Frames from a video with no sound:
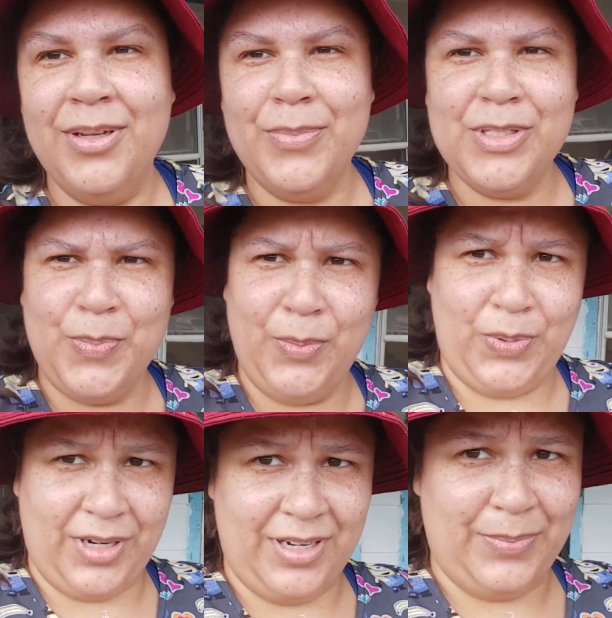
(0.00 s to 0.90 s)
most people
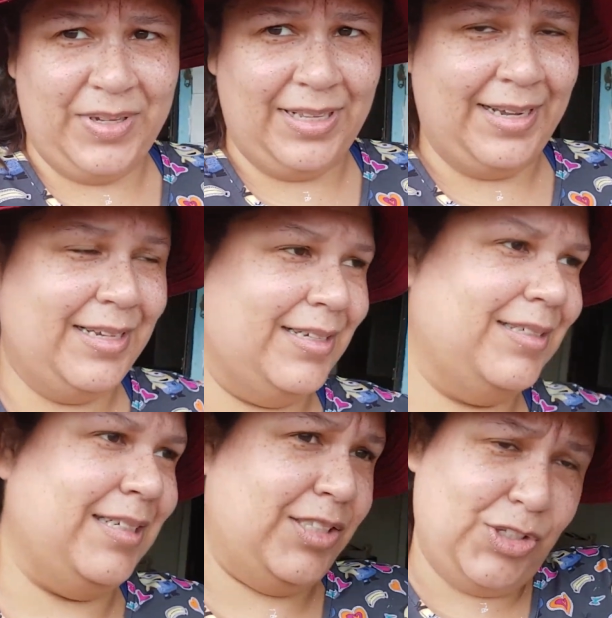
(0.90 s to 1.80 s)
are gonna be like,
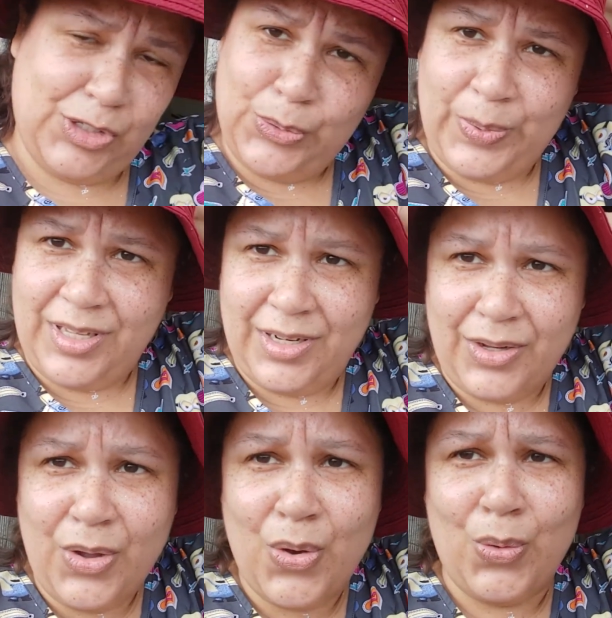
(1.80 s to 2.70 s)
it's stupid.
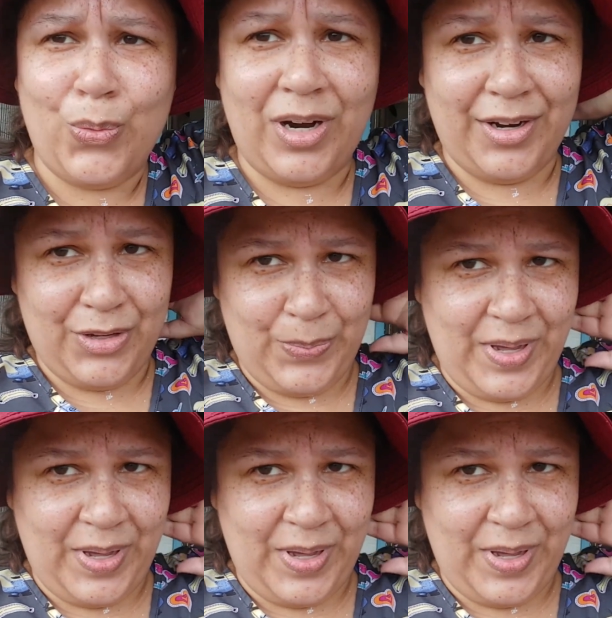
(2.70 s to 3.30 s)
Why are you